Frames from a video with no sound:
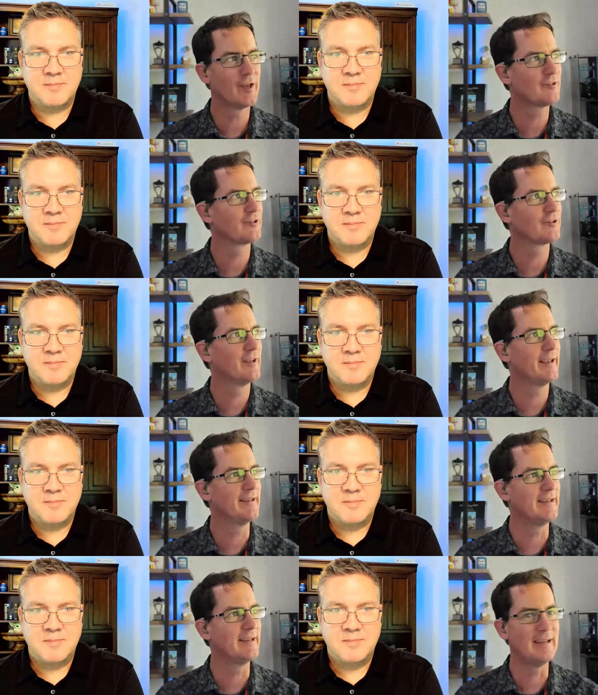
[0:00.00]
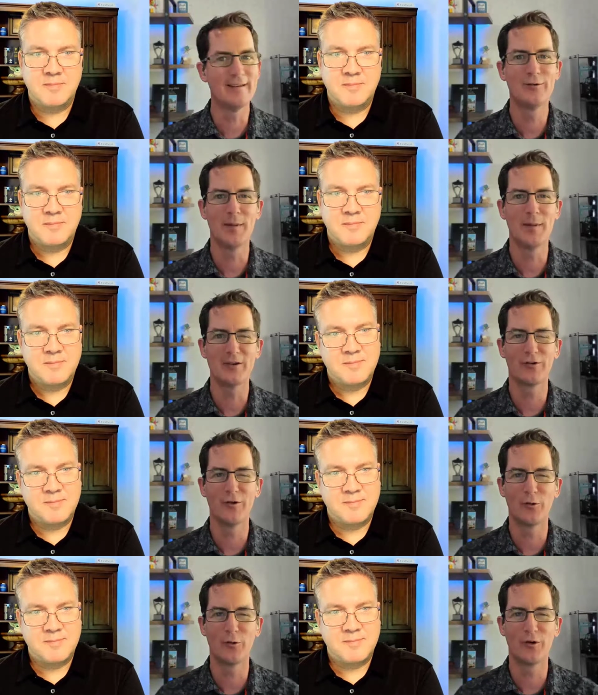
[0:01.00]
Speaker 1: such a need to make
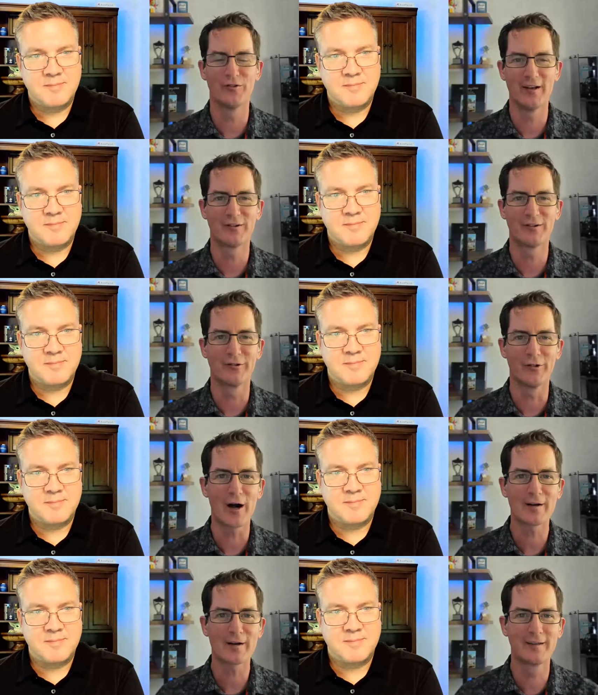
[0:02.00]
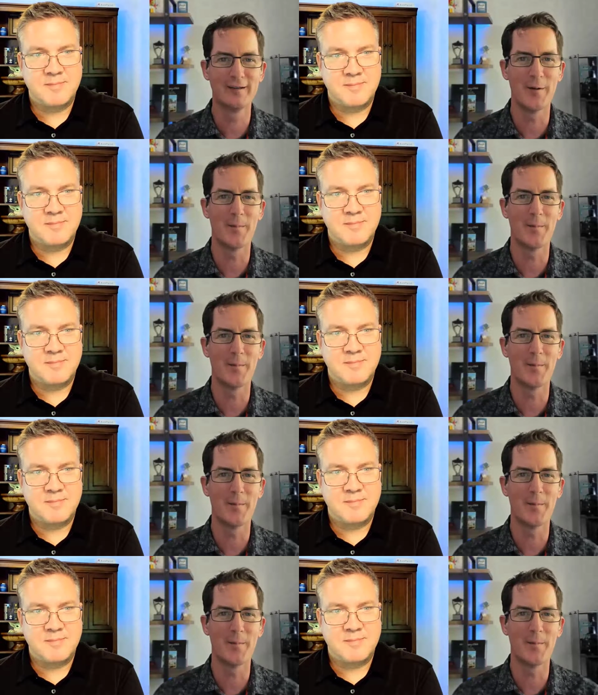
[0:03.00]
sure the door is not just locked,